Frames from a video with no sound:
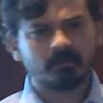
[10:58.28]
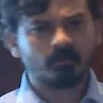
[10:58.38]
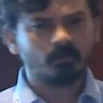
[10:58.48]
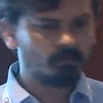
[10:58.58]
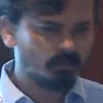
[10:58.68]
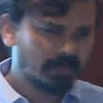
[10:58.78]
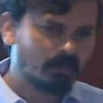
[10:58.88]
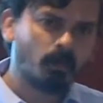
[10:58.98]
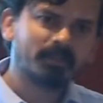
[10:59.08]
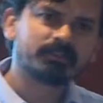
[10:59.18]
uh,
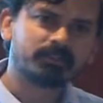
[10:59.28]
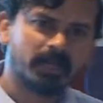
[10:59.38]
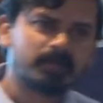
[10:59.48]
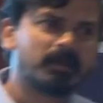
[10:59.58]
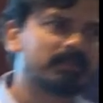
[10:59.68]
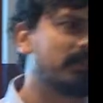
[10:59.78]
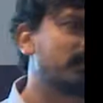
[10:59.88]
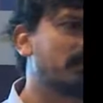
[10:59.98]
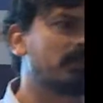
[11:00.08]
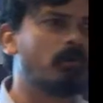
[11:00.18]
uh, what Stripe has
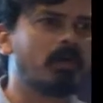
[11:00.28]
discussed,